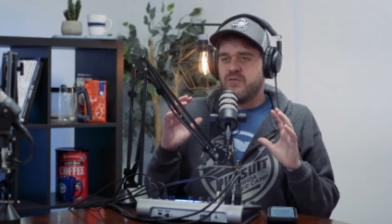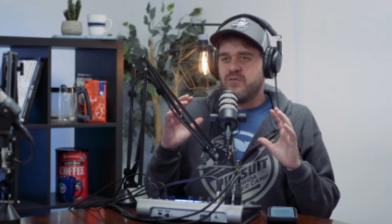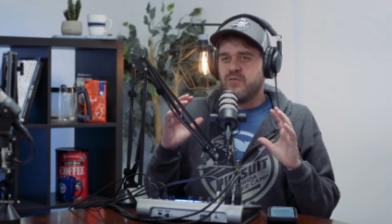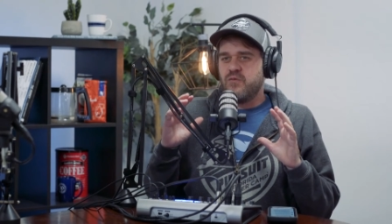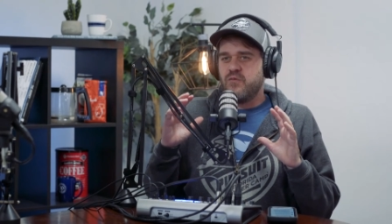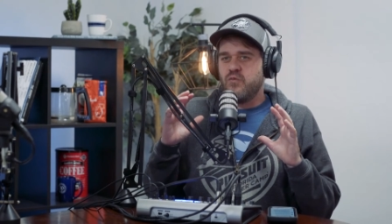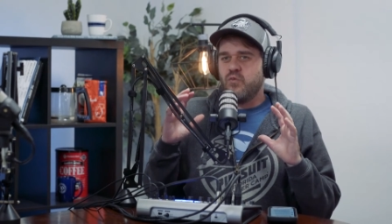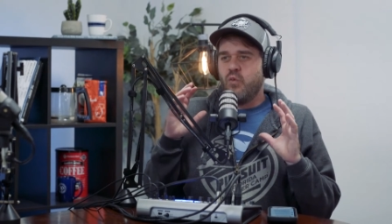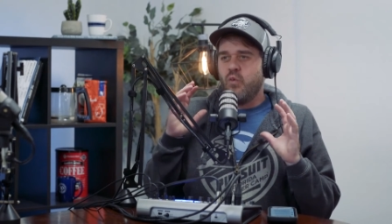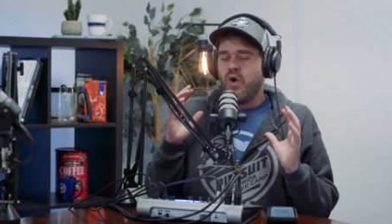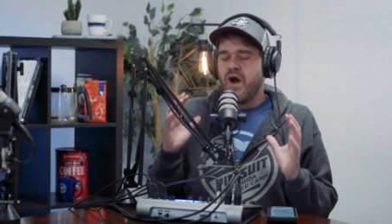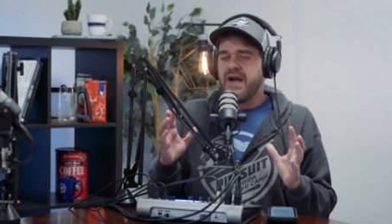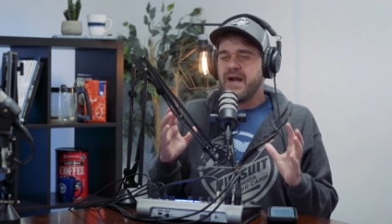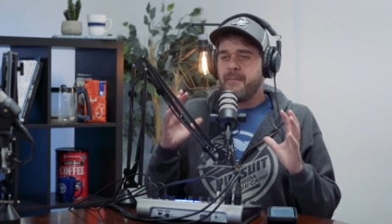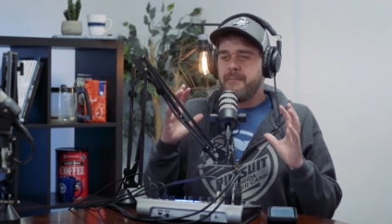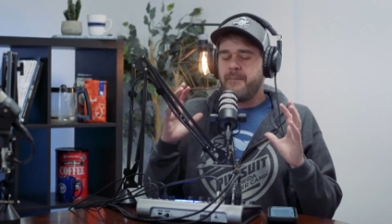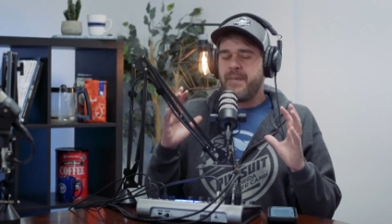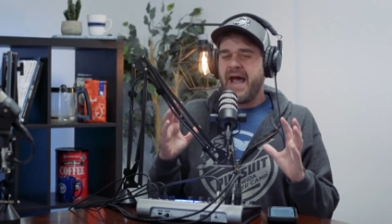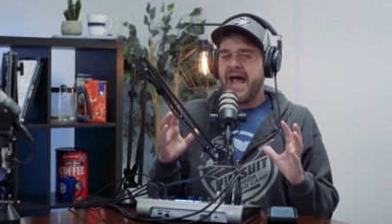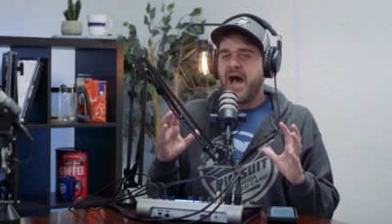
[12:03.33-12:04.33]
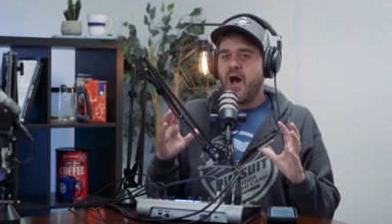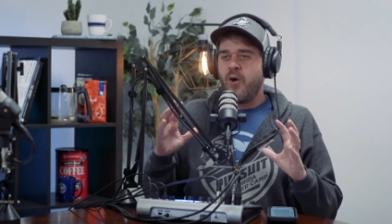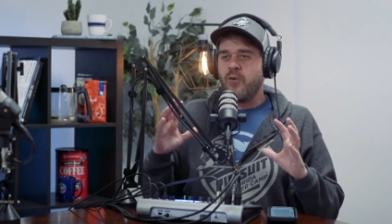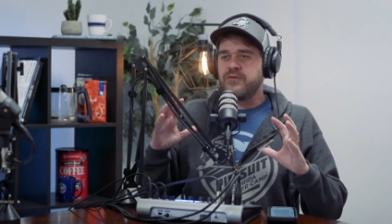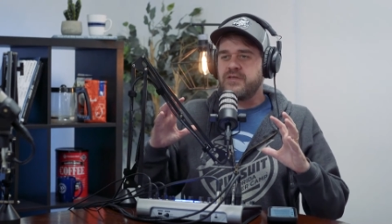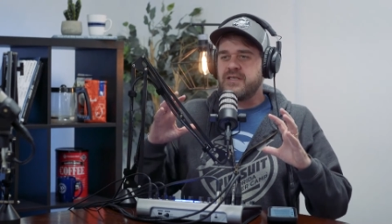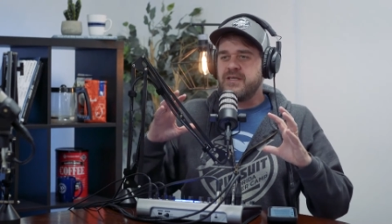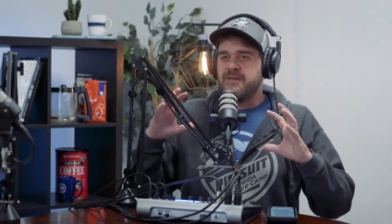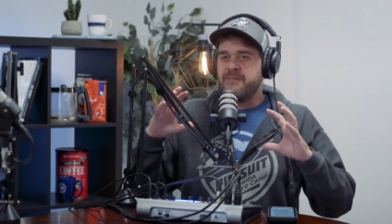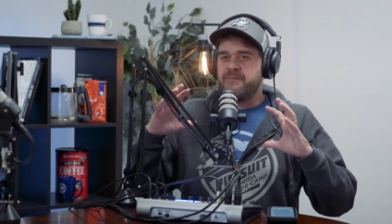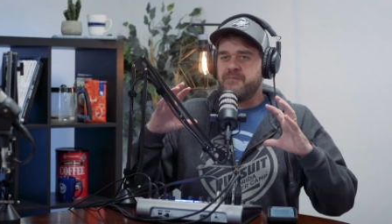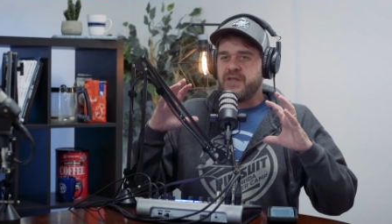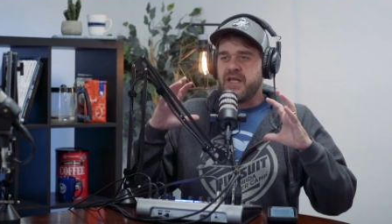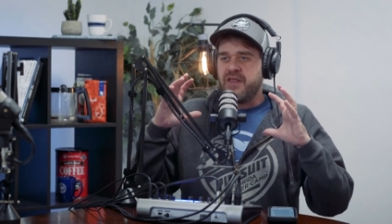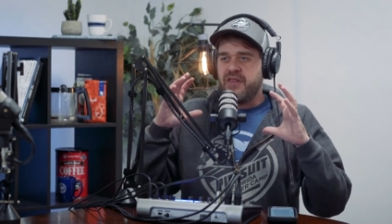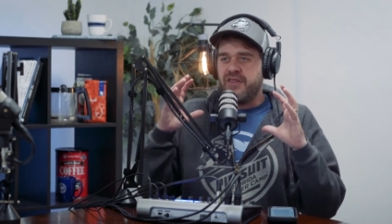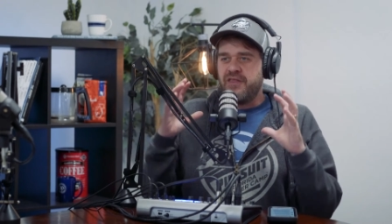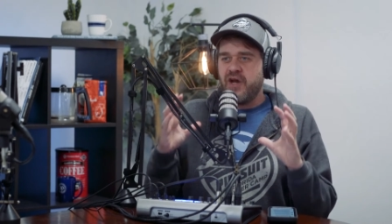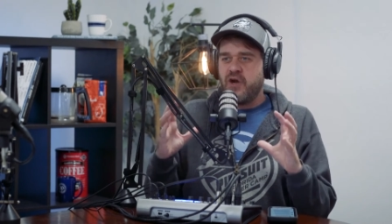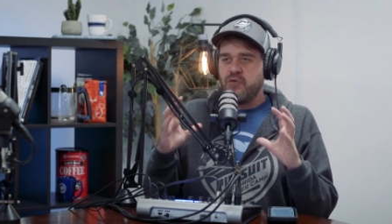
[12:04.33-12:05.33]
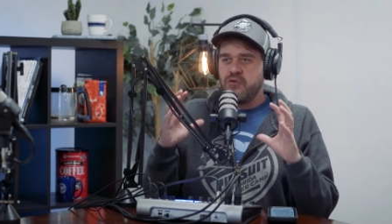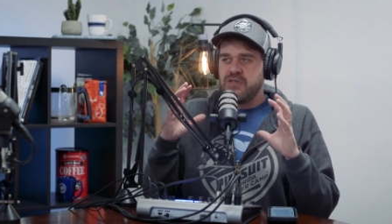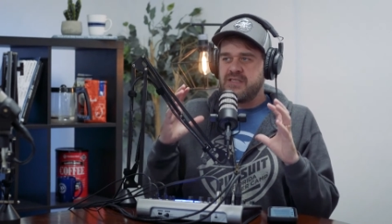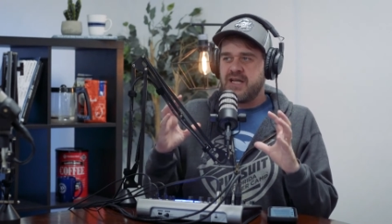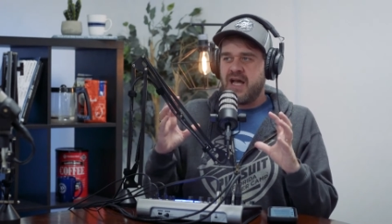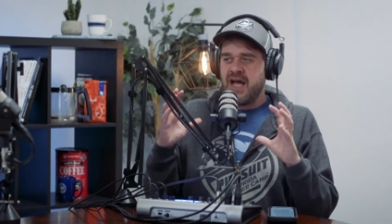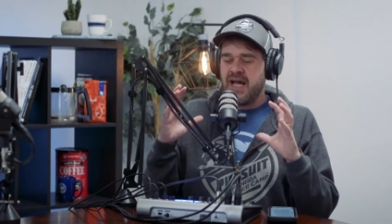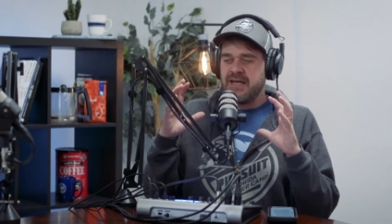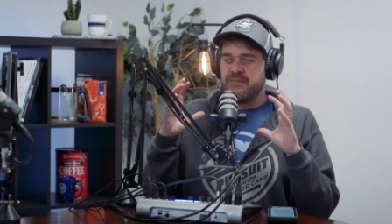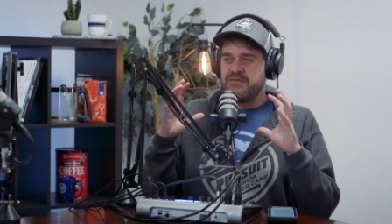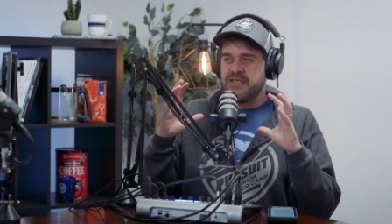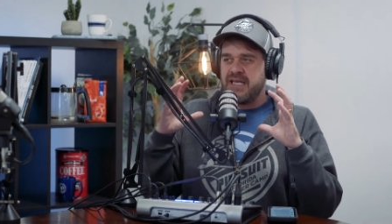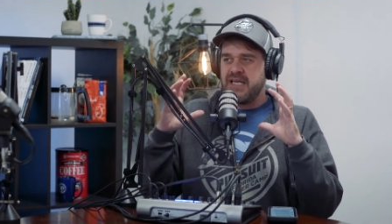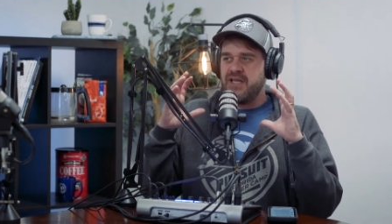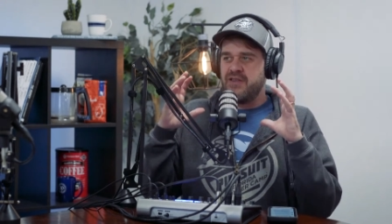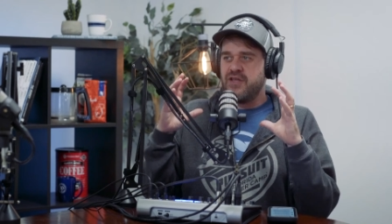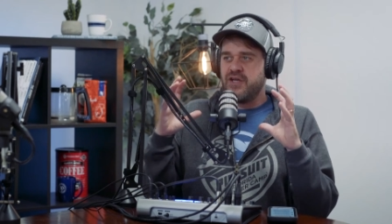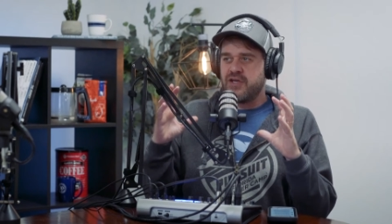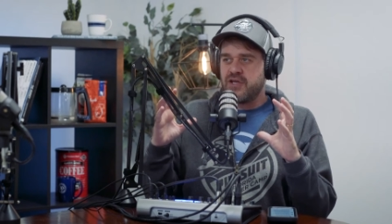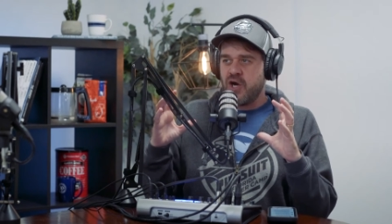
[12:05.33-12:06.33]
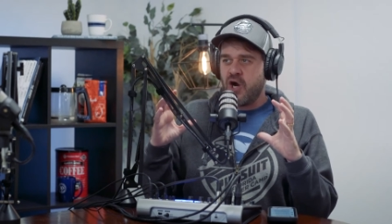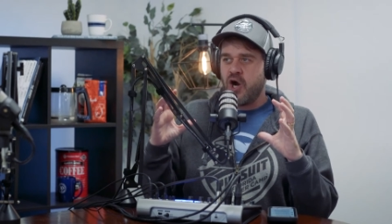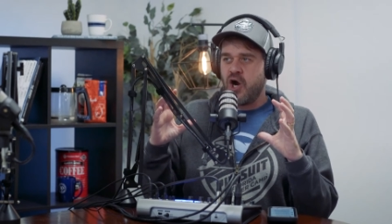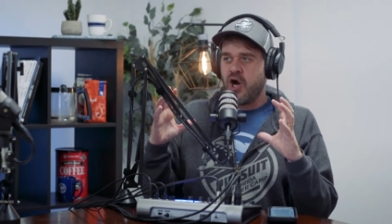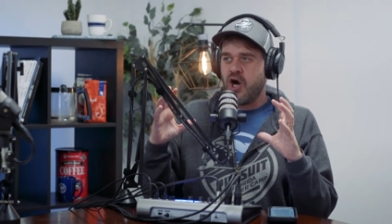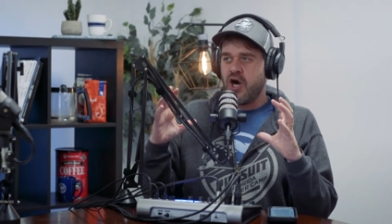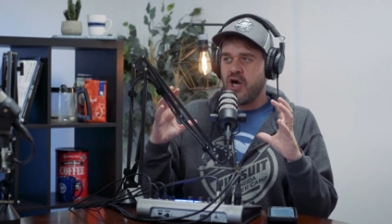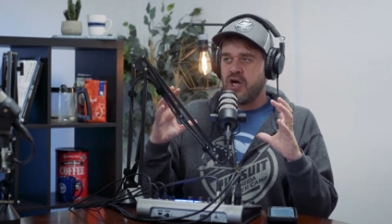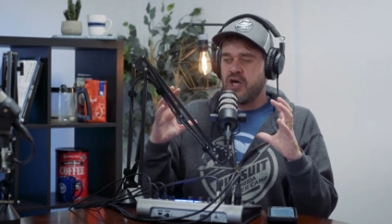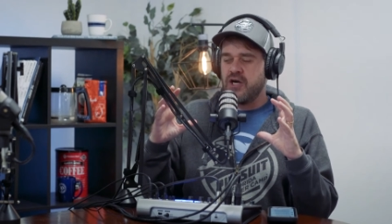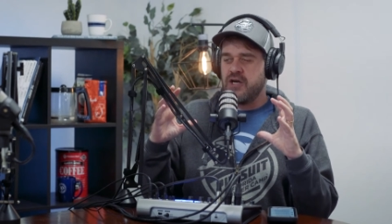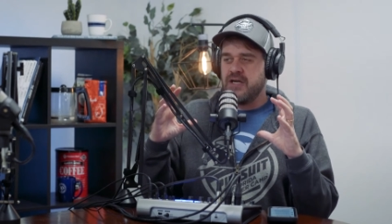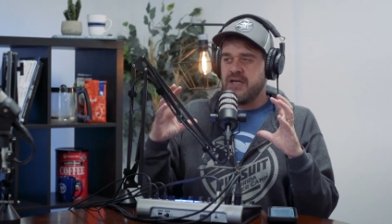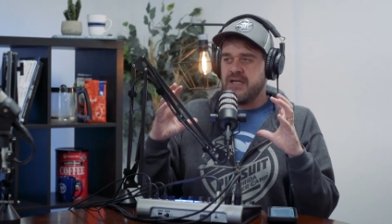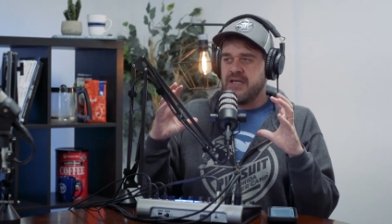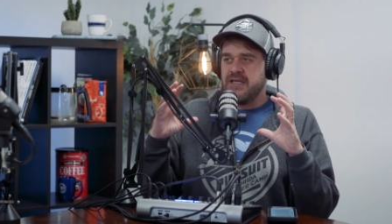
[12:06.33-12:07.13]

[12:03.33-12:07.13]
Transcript: what about those times in the car